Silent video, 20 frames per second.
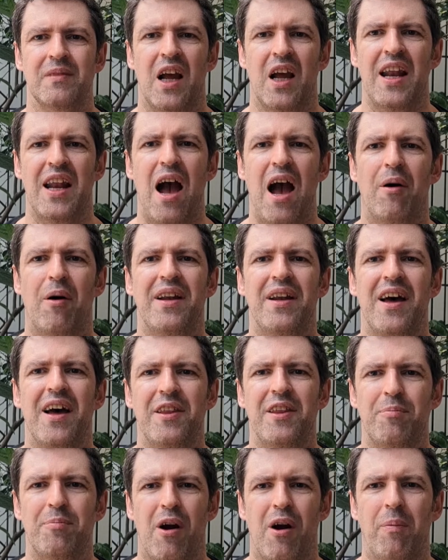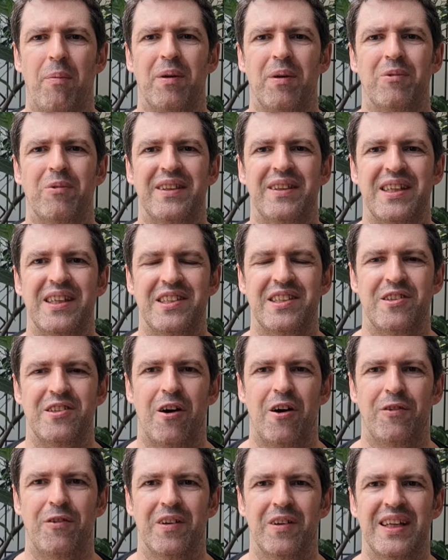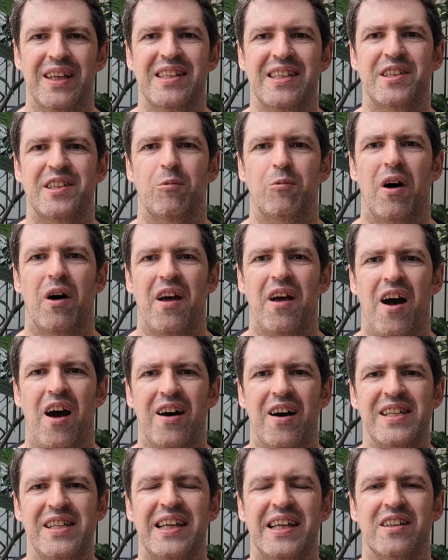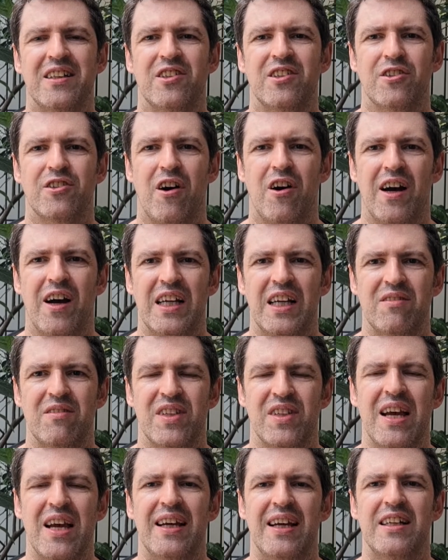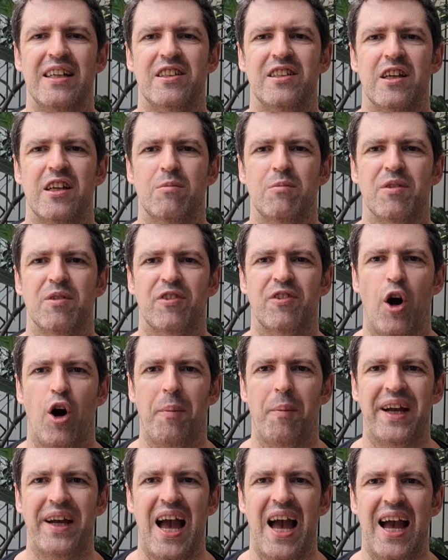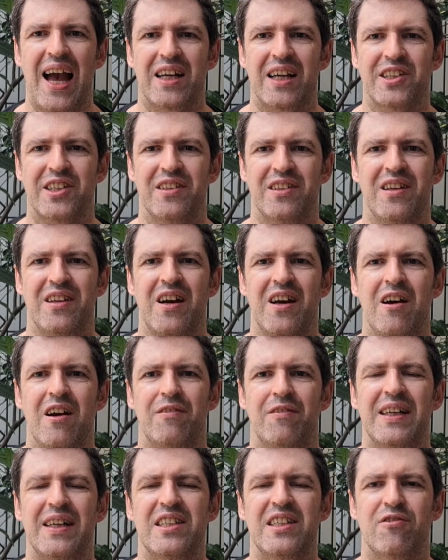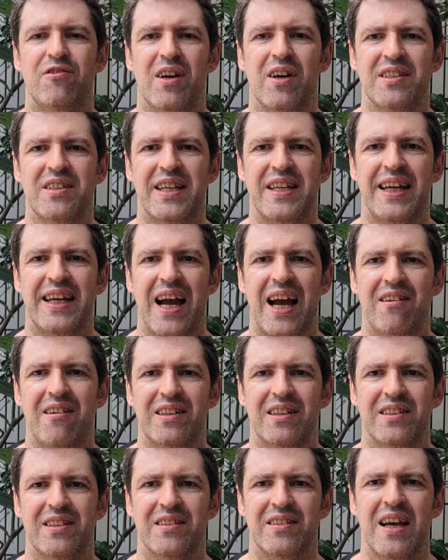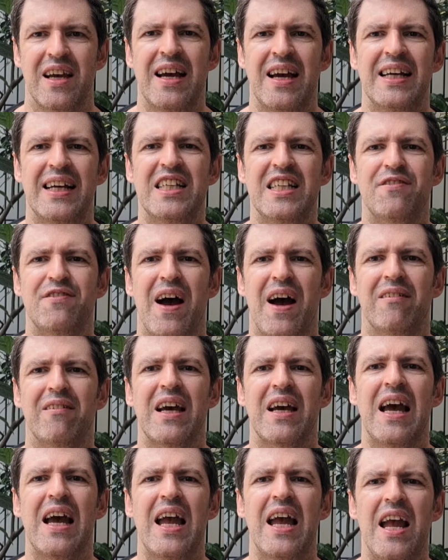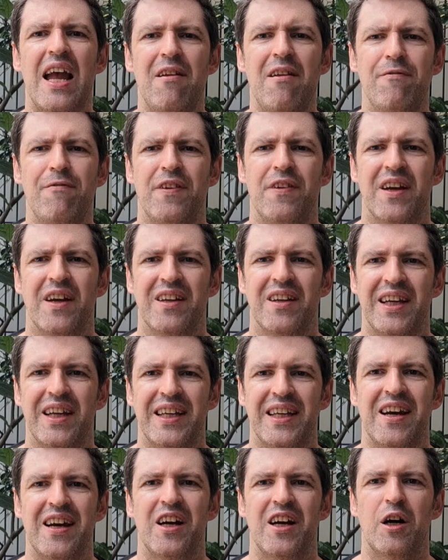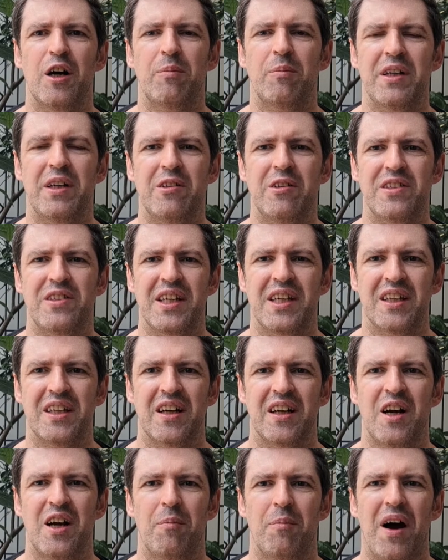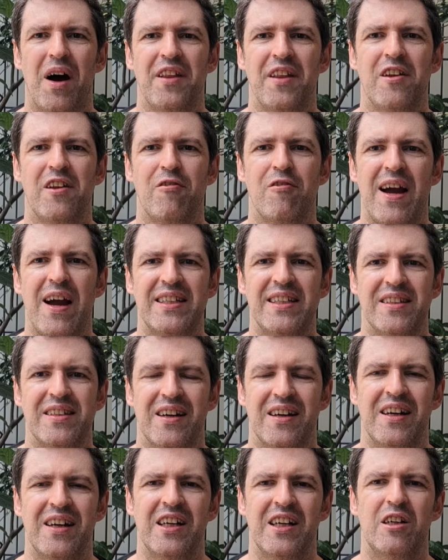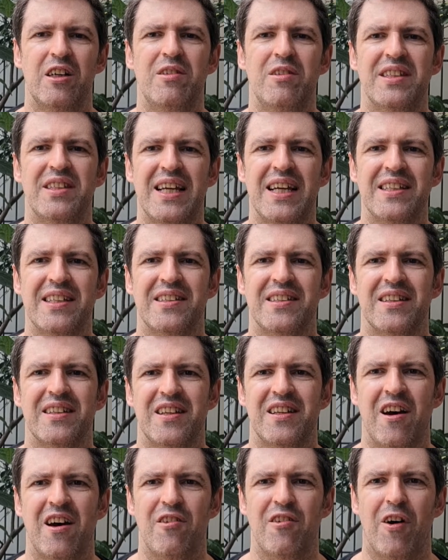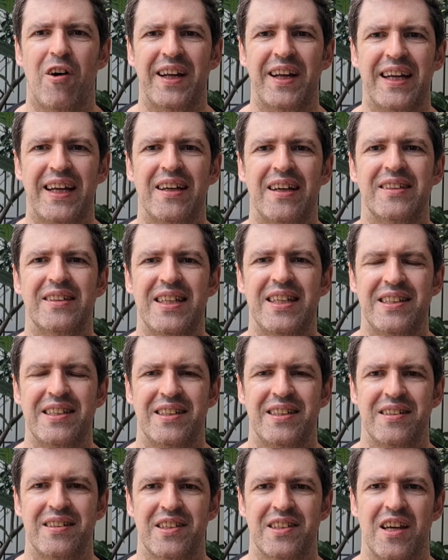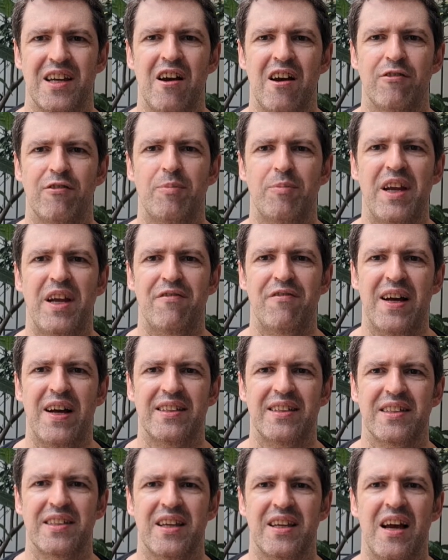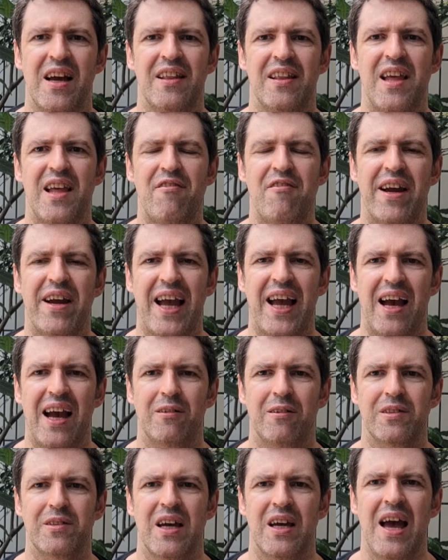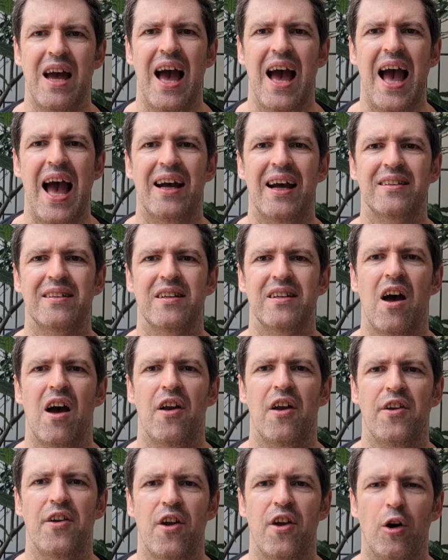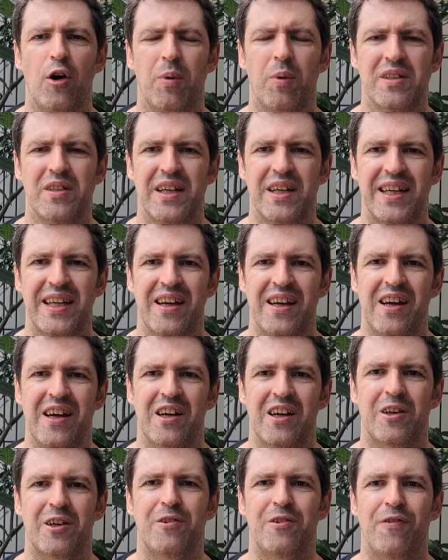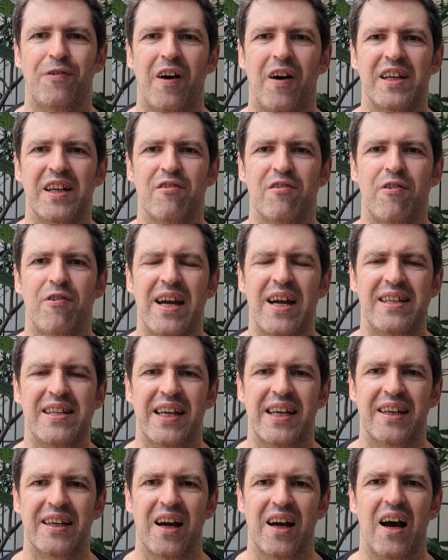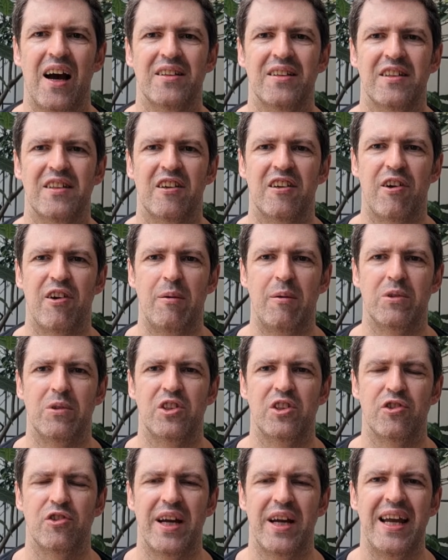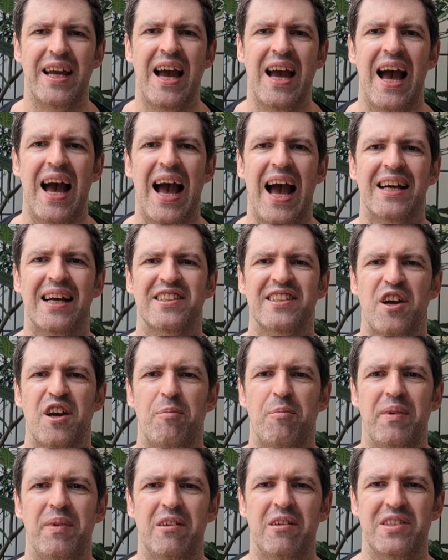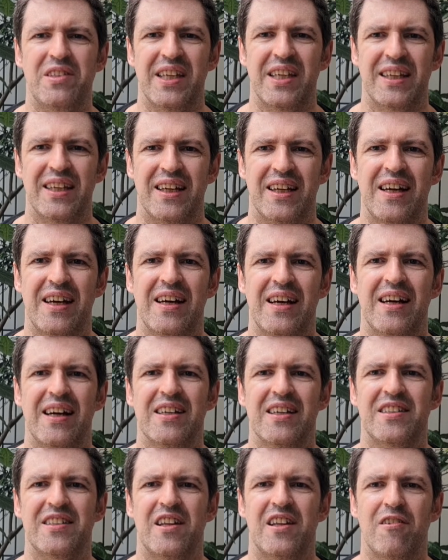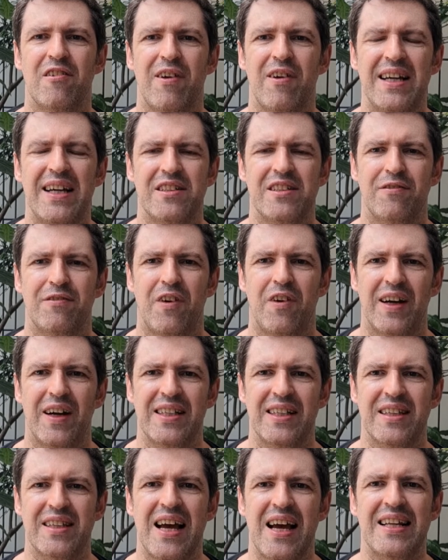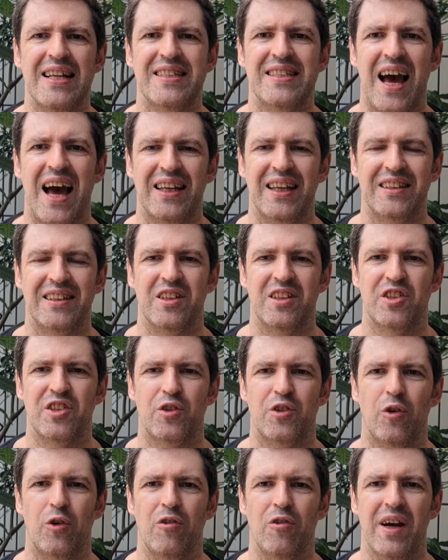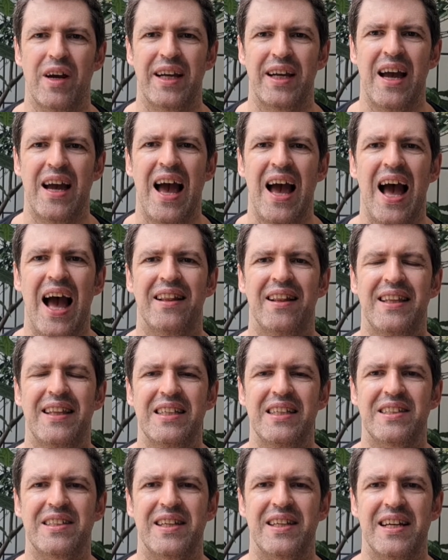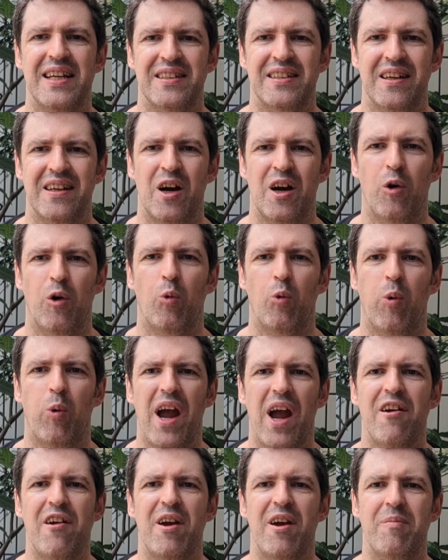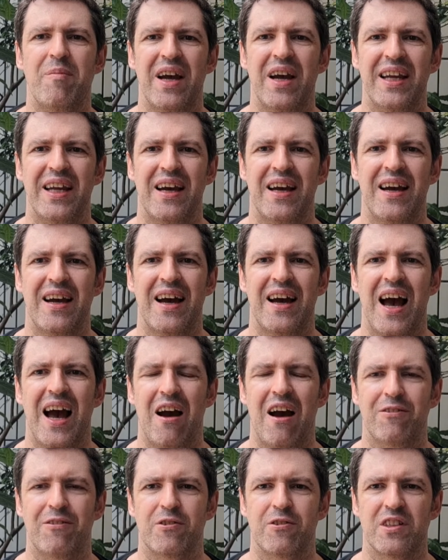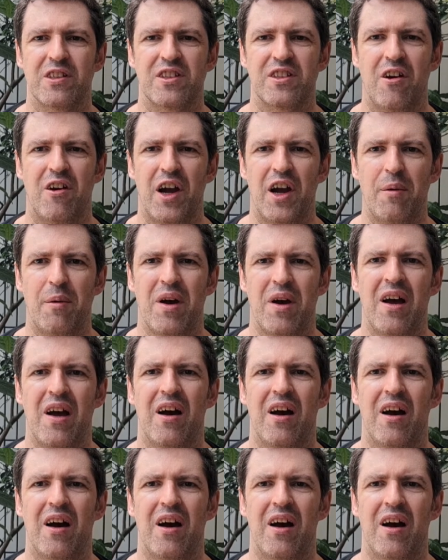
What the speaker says: Now, another problem with this novel is that what Hardy contrives in terms of comic action for his rustic characters is found infinitely amusing by the narrator, who sits at an ironic distance from the events they recount, and nobody could find reading Under the Greenwood Tree as amusing as the narrator finds telling the story, and this did weary me after a time.